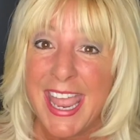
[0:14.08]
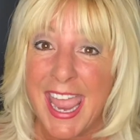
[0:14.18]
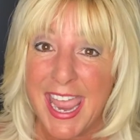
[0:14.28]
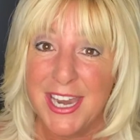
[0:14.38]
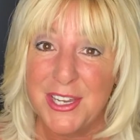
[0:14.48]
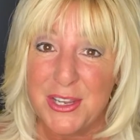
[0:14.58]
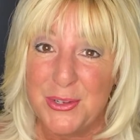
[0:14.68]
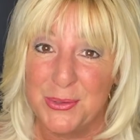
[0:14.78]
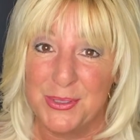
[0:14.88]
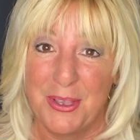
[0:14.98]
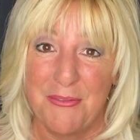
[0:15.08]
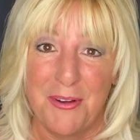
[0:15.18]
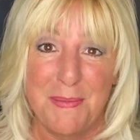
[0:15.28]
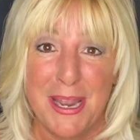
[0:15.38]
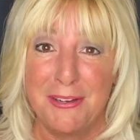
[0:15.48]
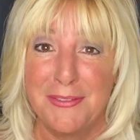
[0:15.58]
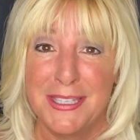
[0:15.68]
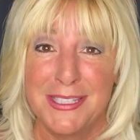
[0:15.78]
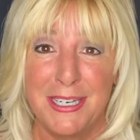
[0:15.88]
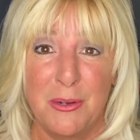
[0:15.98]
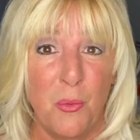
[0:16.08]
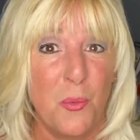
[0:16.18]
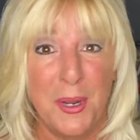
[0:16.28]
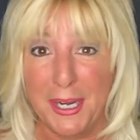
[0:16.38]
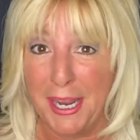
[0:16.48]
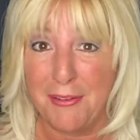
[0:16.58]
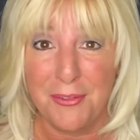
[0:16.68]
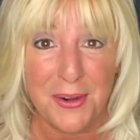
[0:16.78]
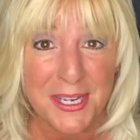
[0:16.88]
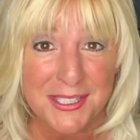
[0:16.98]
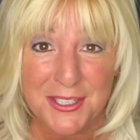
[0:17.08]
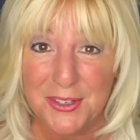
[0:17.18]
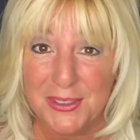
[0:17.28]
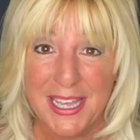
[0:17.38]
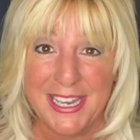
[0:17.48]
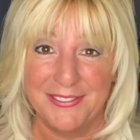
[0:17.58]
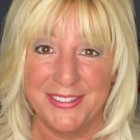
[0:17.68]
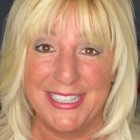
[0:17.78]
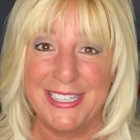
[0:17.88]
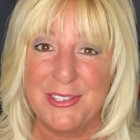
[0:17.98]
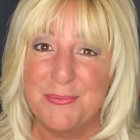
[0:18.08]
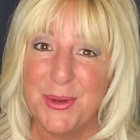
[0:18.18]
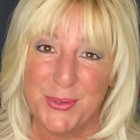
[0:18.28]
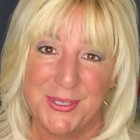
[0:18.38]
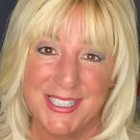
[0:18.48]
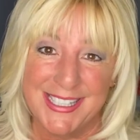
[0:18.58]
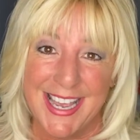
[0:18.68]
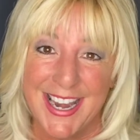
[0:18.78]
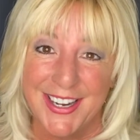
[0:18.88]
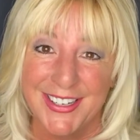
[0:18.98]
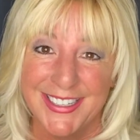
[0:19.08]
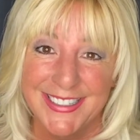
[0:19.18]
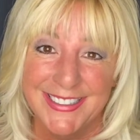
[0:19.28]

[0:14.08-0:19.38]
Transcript: and use for manifesting whatever it is in your life that you most desire.